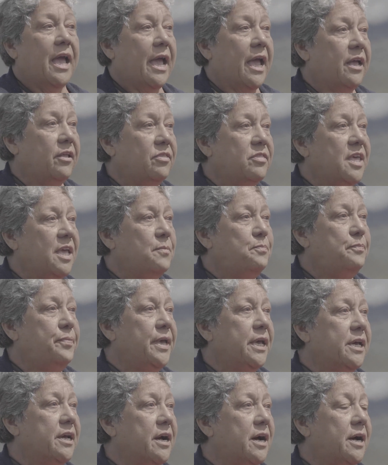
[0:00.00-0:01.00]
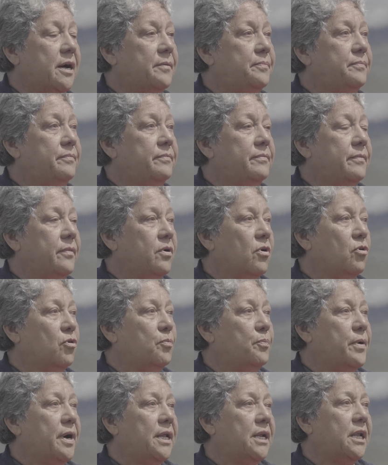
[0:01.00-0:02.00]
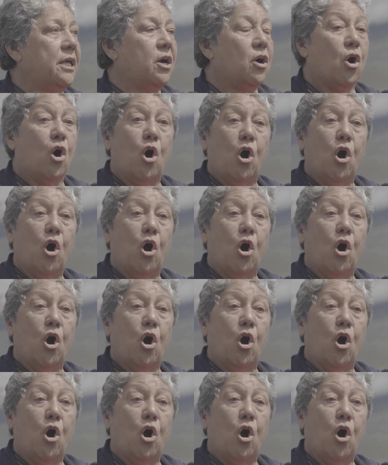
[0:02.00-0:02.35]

and they pick up opala